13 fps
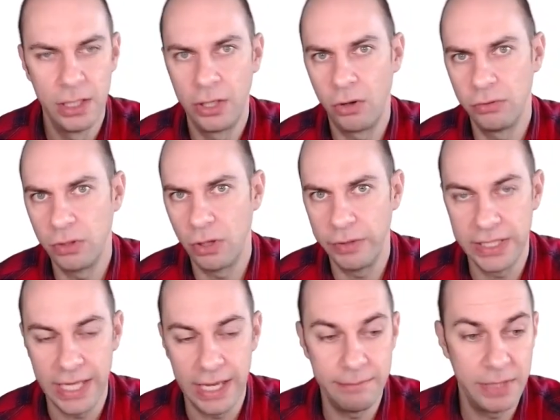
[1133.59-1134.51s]
although it
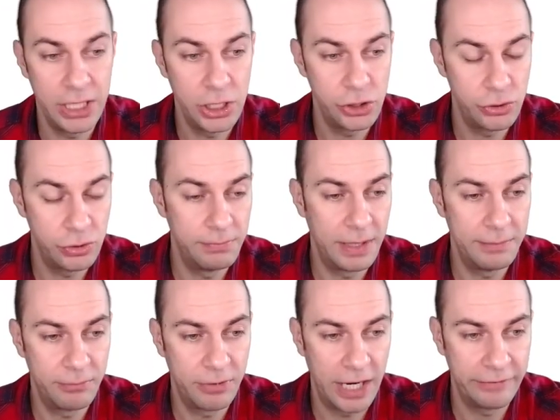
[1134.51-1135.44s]
can be issued by
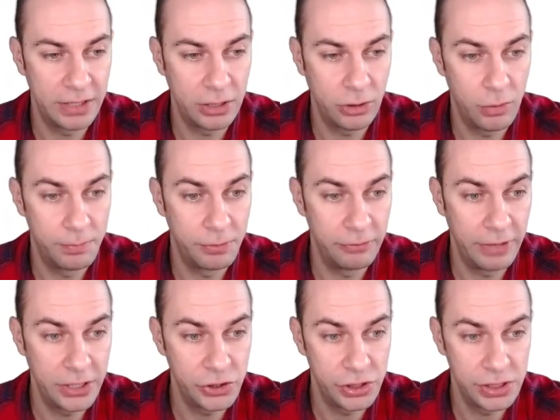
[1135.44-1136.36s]
private
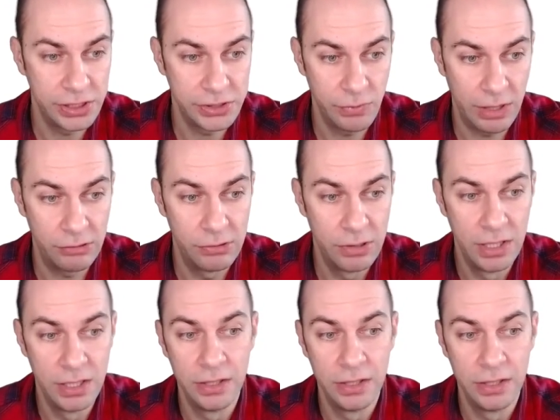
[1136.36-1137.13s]
corporations as well.